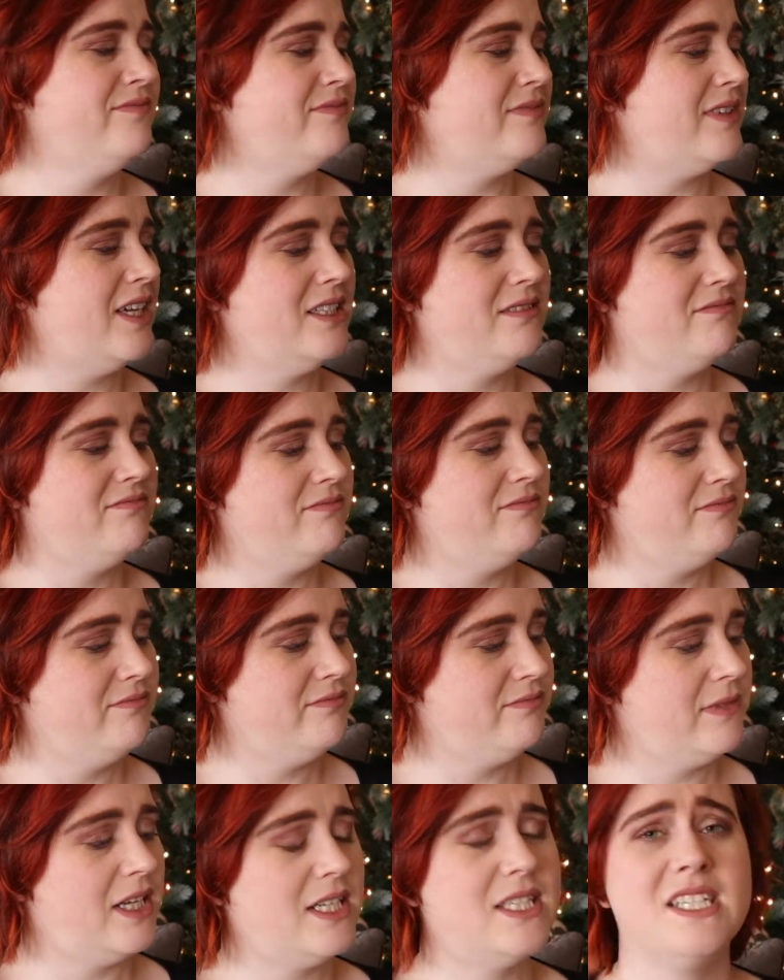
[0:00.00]

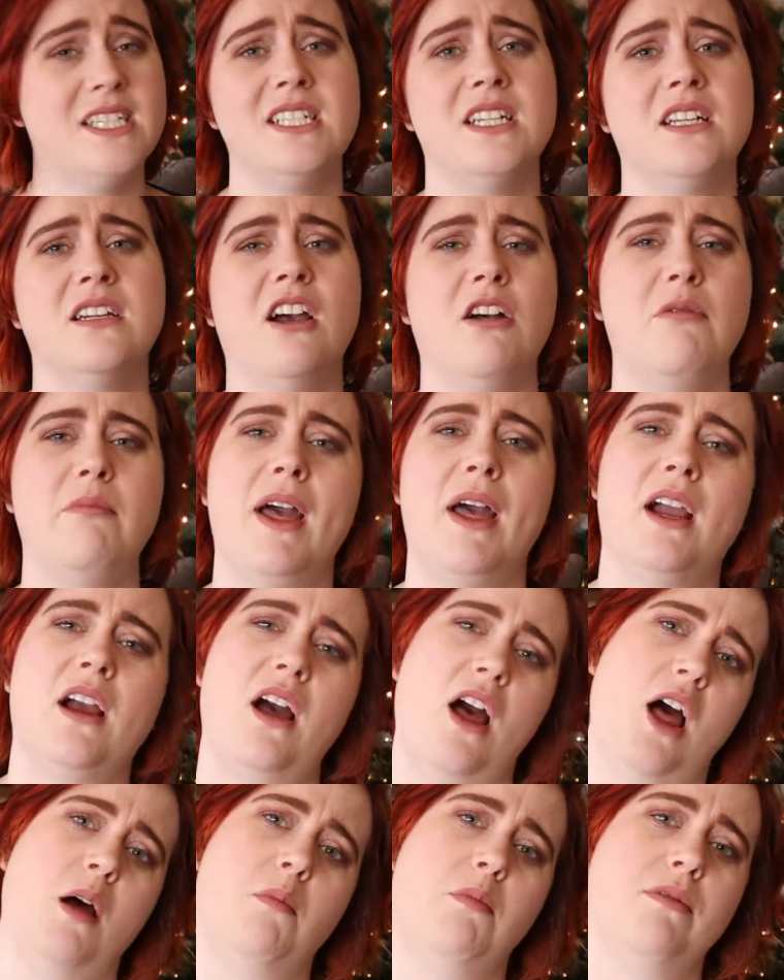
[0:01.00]
it doesn't come back
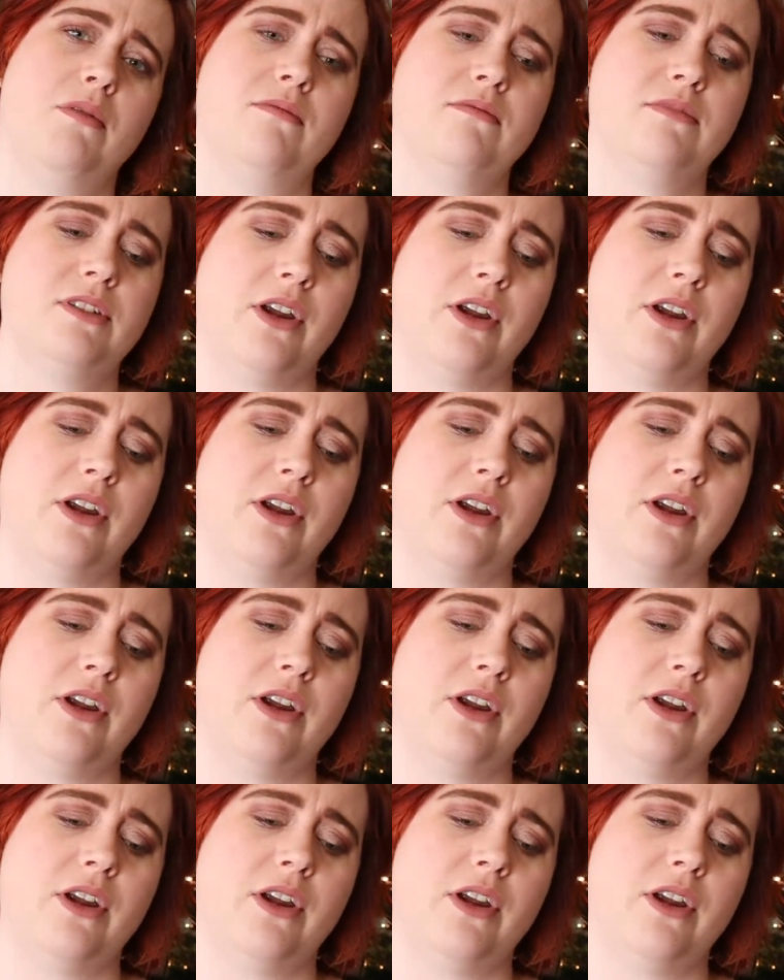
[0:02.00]
up.